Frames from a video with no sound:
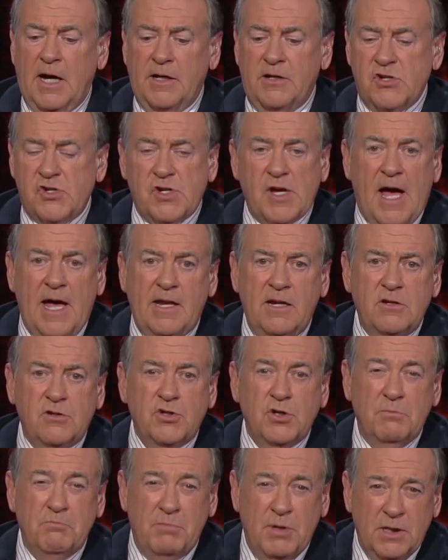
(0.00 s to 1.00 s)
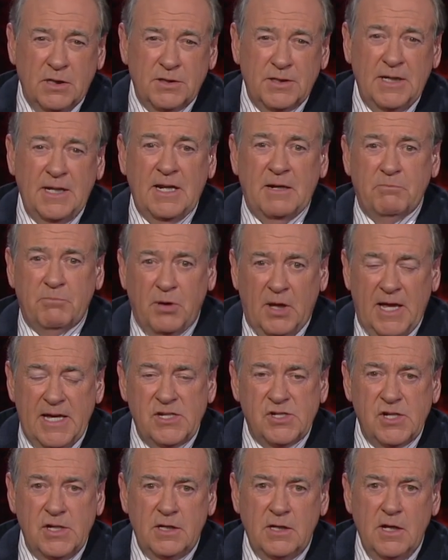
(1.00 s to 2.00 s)
decided to build it and
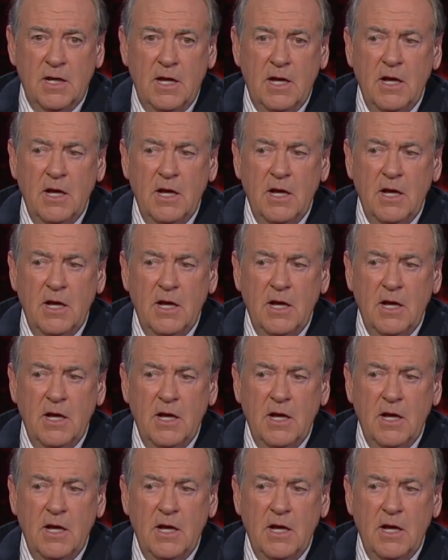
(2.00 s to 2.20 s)
place it,